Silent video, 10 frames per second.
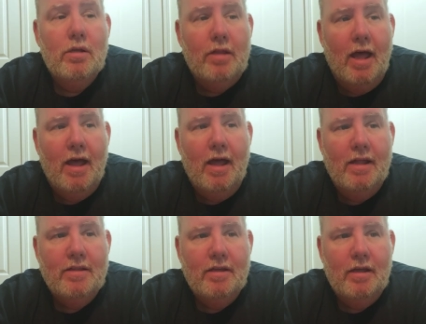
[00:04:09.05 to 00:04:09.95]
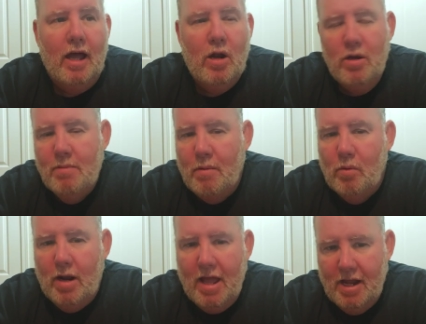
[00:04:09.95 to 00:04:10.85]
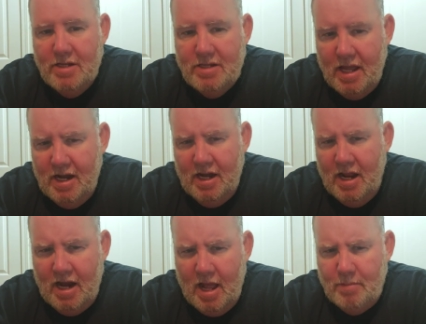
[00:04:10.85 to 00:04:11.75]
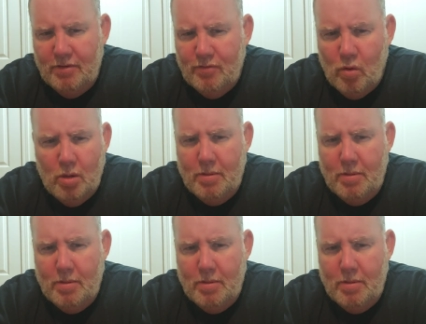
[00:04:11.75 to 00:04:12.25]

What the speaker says: that I don't even remember what I had it sighted in at before,